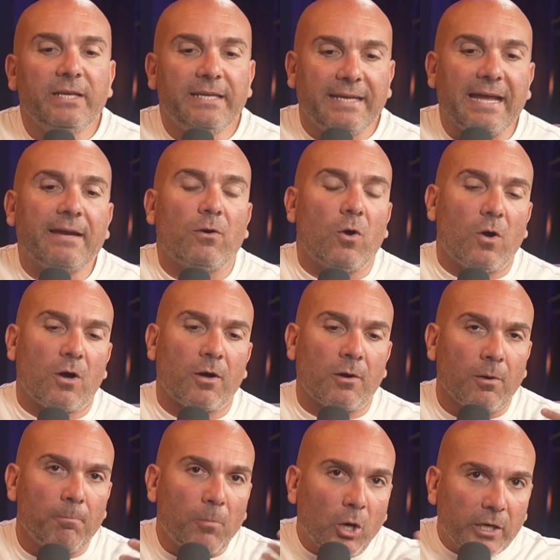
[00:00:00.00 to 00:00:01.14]
get our
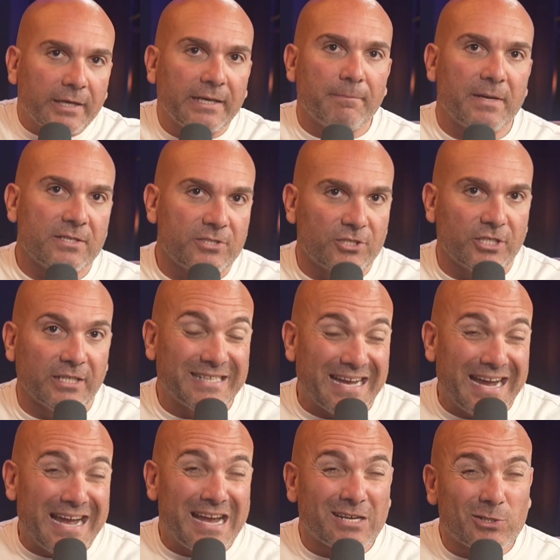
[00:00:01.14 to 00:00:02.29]
marketing messaging to
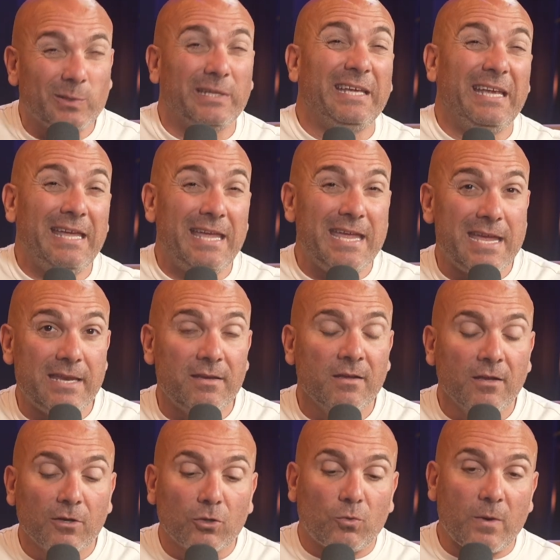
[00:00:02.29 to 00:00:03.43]
actually hit,
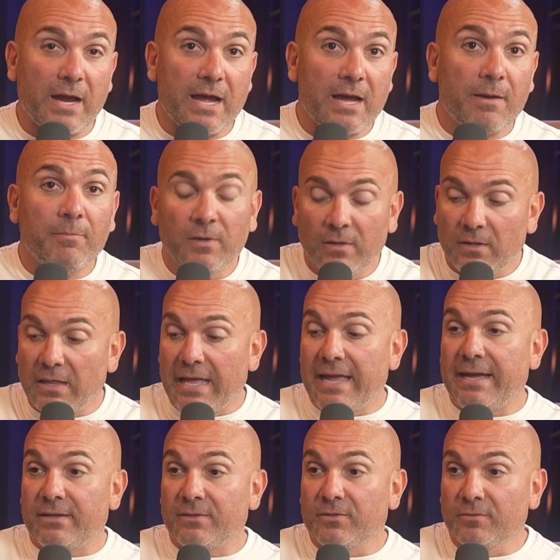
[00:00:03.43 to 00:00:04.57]
grab,
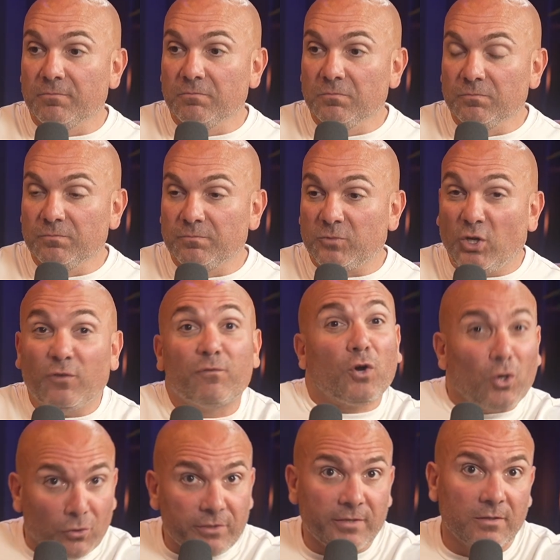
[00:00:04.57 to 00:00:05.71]
and
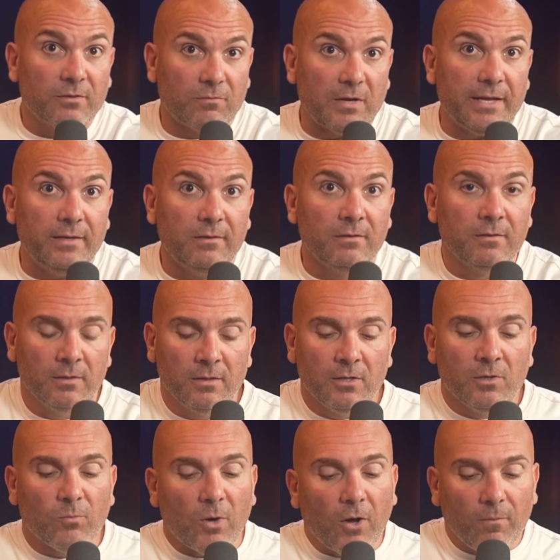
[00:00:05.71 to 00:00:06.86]
convert, right?
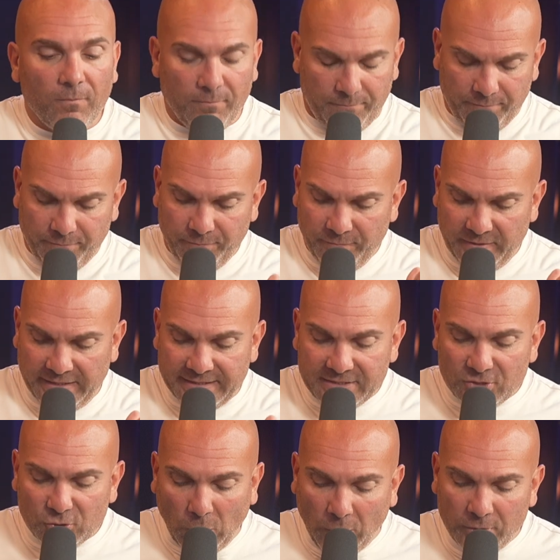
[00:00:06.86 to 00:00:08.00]
Well, it
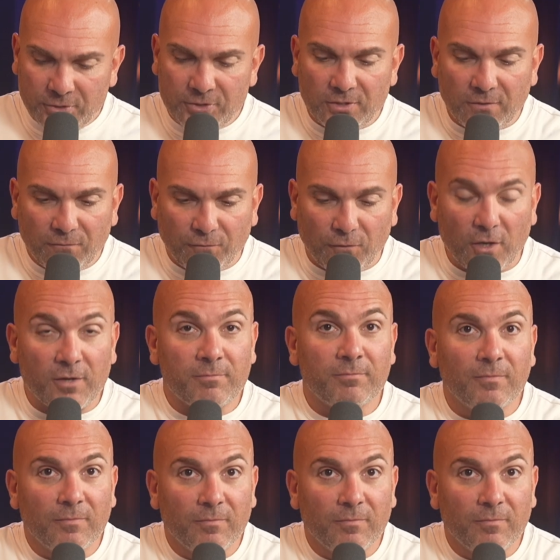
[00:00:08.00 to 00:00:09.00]
starts from